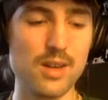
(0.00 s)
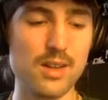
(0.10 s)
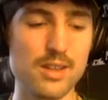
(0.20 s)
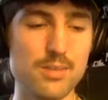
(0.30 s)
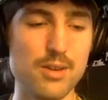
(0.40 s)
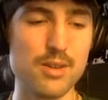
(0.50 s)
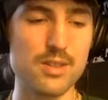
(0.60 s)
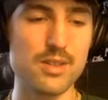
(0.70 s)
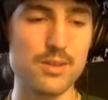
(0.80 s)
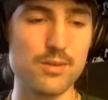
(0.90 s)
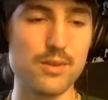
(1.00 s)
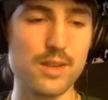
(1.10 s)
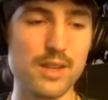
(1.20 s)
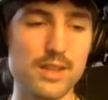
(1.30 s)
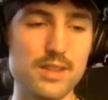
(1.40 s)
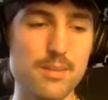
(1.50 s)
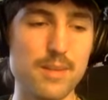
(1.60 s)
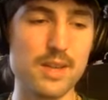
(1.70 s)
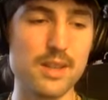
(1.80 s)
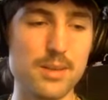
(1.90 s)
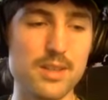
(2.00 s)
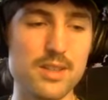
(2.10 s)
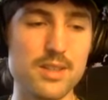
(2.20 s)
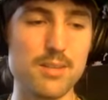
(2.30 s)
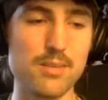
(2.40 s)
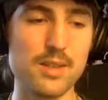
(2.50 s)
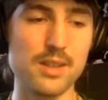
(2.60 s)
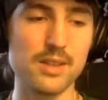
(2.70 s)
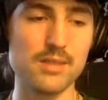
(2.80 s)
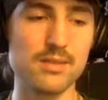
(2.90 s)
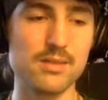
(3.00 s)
experiences or feelings and make them into something